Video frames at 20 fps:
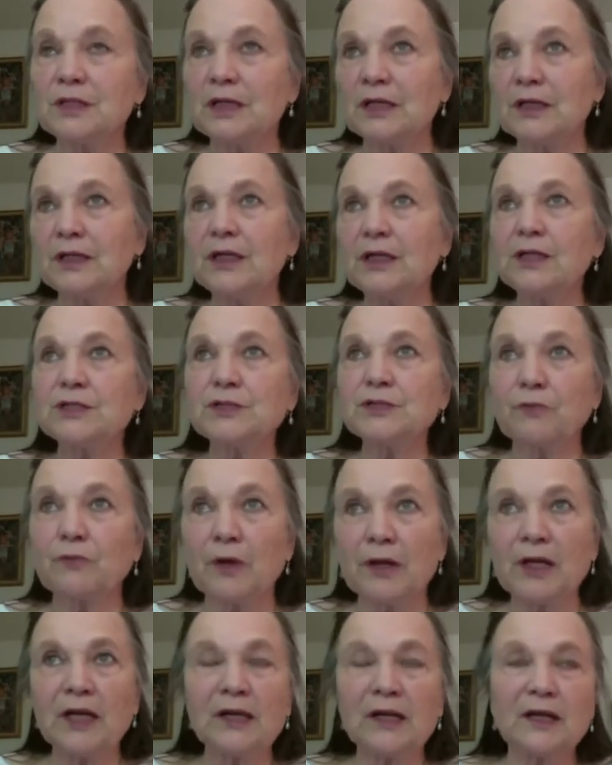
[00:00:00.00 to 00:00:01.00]
elites
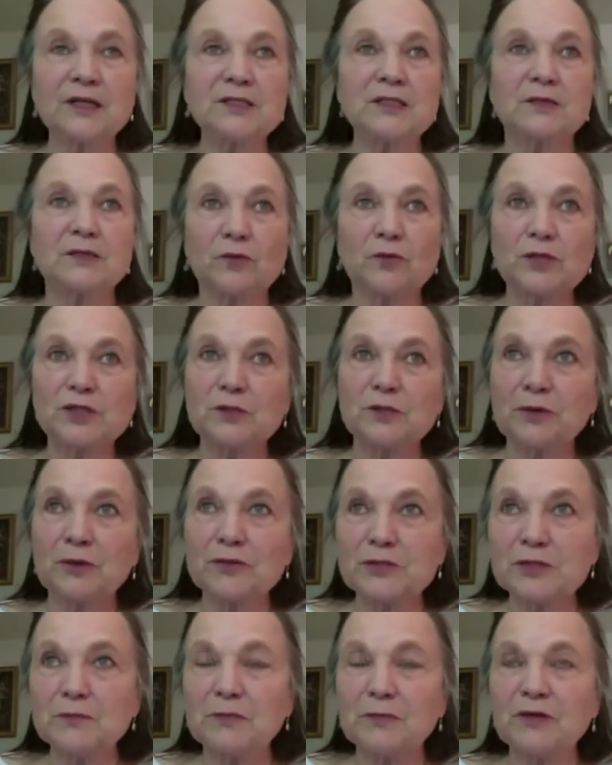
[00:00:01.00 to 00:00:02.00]
running us and we're
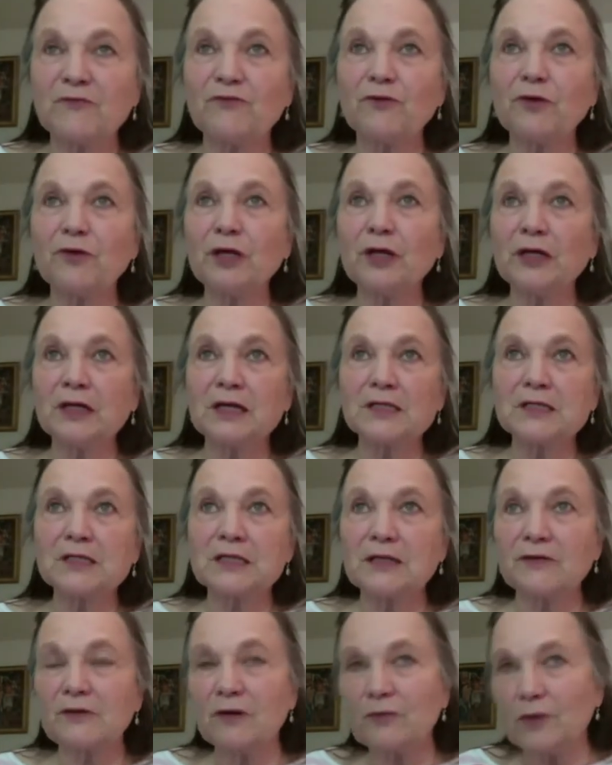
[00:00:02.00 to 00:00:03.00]
supposed to be free and et
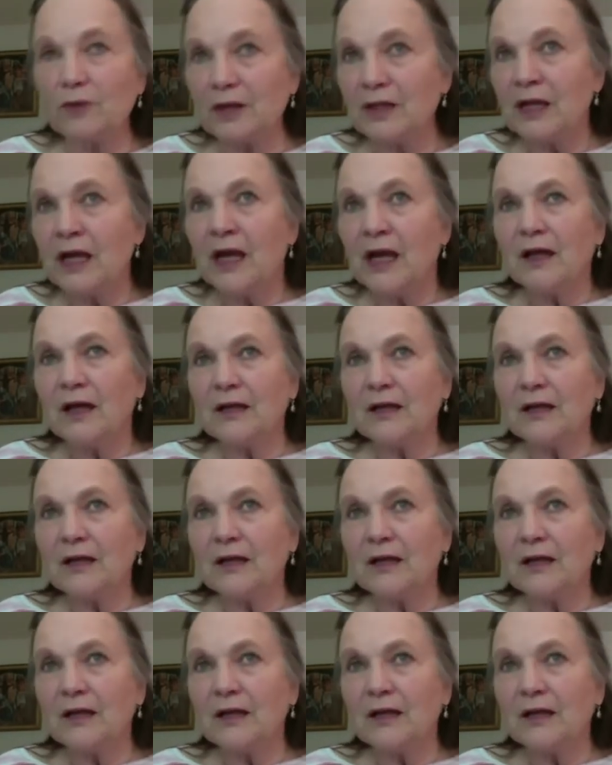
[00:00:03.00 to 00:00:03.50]
cetera, well,